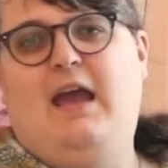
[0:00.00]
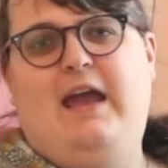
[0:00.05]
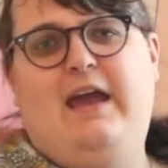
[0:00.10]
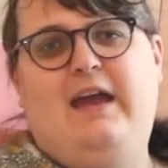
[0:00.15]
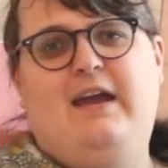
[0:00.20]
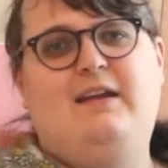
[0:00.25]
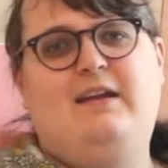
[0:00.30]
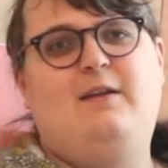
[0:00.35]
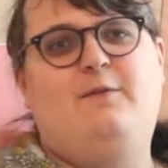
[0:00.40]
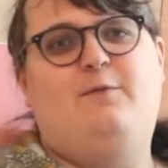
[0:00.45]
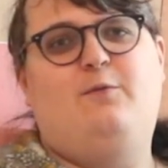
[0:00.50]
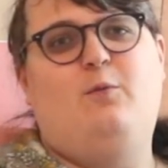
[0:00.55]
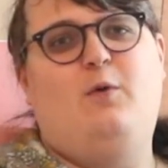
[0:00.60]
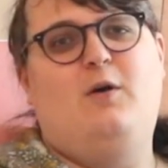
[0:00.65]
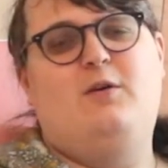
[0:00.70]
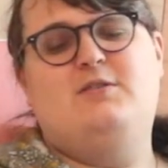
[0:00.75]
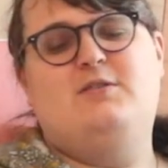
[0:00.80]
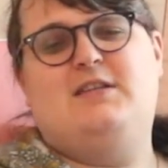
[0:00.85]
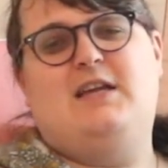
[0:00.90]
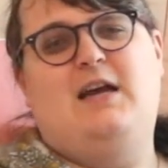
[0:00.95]
And if
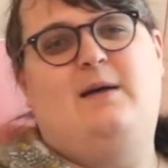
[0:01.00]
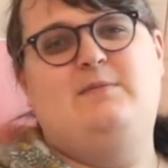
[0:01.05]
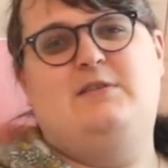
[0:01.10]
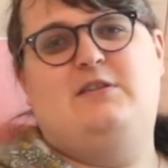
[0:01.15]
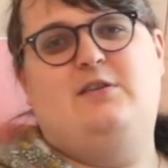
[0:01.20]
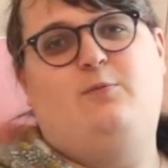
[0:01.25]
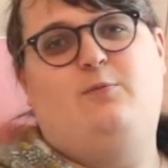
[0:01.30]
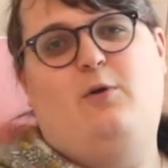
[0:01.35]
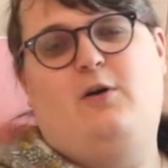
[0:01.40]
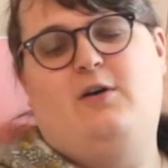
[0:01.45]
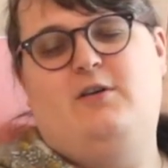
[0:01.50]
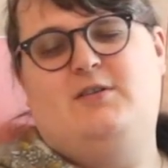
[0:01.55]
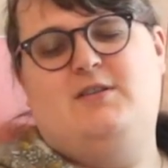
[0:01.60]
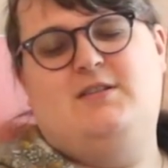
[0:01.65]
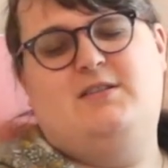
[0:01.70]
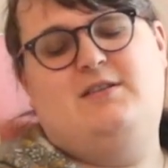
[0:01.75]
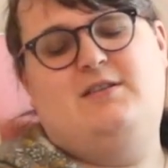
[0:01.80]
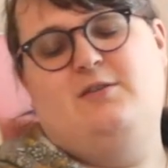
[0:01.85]
worse comes to worse,